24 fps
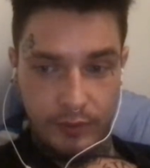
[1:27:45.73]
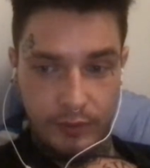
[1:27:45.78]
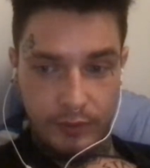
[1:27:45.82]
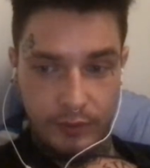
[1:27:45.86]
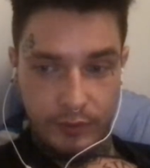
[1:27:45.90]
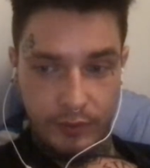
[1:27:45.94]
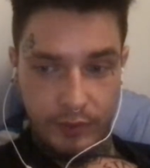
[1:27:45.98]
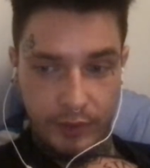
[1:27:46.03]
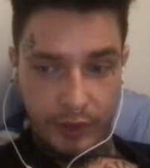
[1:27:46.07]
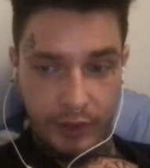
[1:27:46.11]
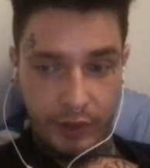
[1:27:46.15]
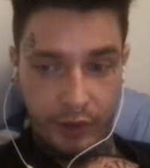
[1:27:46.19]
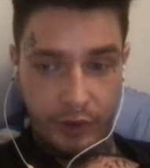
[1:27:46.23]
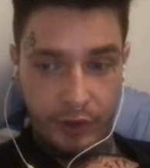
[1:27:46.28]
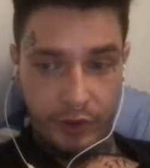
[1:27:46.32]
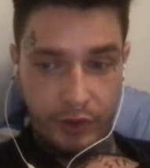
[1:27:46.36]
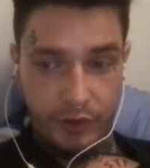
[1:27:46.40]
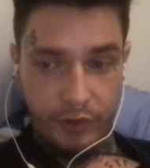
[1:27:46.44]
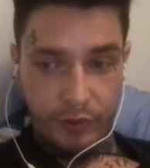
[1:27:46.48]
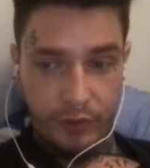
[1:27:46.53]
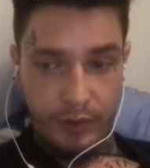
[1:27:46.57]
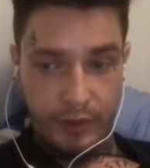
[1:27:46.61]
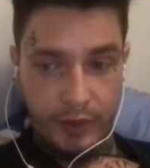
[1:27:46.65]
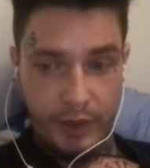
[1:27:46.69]
they hurt
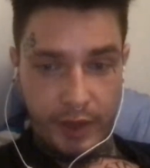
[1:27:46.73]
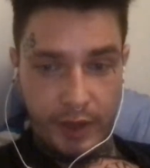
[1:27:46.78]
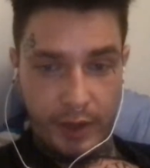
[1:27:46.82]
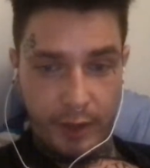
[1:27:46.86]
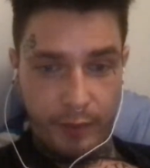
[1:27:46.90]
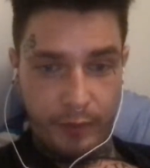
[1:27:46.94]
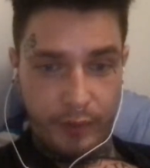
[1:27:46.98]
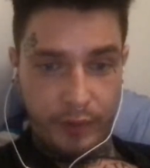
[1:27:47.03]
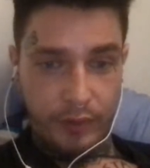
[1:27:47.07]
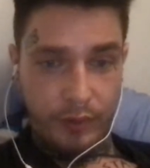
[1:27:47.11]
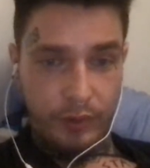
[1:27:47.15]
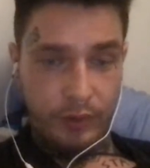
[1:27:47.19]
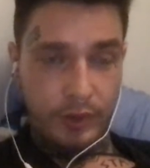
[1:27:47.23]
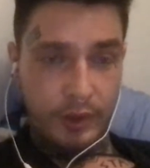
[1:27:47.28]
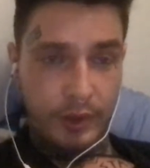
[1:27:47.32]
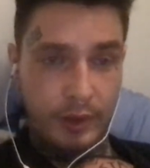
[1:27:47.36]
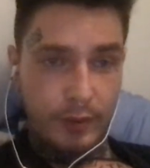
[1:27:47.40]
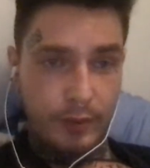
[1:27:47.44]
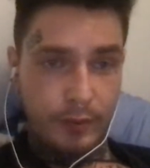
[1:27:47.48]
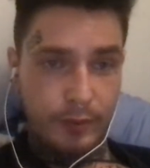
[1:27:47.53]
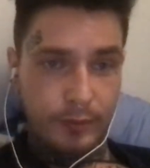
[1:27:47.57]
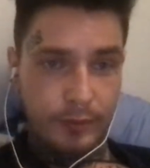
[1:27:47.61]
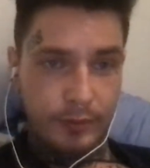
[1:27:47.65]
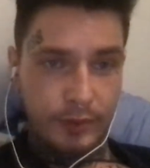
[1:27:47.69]
you and they help you. Yep,
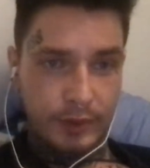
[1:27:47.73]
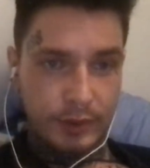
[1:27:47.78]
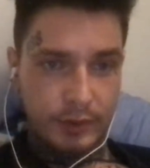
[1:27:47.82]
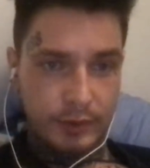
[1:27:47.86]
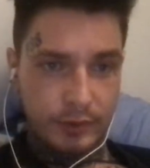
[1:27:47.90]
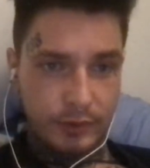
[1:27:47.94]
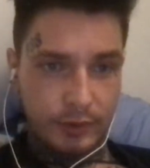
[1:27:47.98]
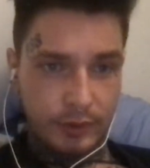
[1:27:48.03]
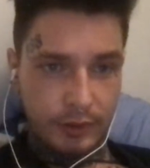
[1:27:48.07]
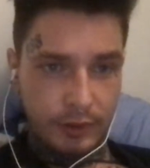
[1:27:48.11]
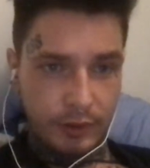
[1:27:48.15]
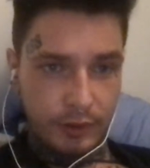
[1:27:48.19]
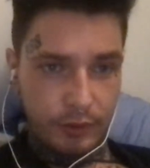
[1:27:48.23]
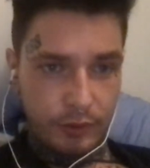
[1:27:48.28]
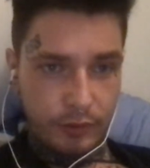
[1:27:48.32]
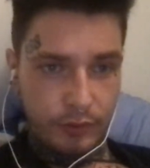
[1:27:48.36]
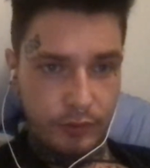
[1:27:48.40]
that's what they do.